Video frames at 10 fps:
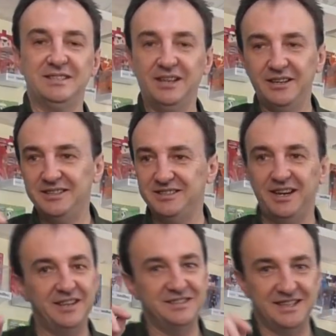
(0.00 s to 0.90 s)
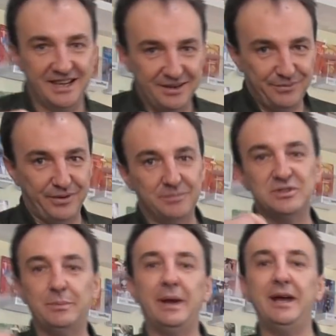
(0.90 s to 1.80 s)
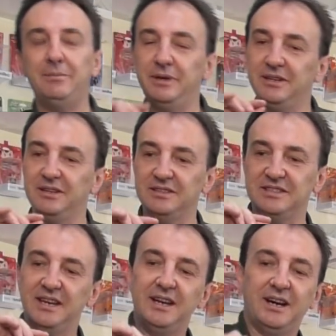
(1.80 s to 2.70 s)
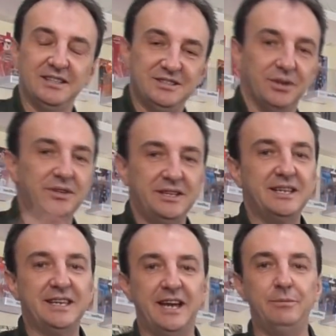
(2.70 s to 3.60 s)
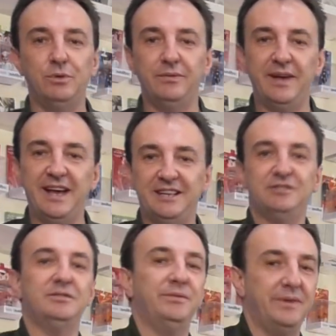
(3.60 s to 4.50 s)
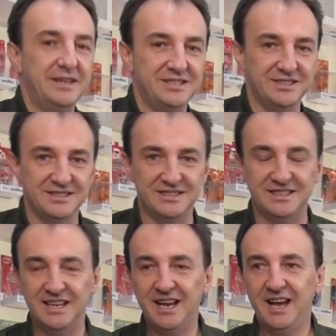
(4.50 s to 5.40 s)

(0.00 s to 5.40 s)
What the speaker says: and I decided to get it from Japan because I saw that it came with extra features.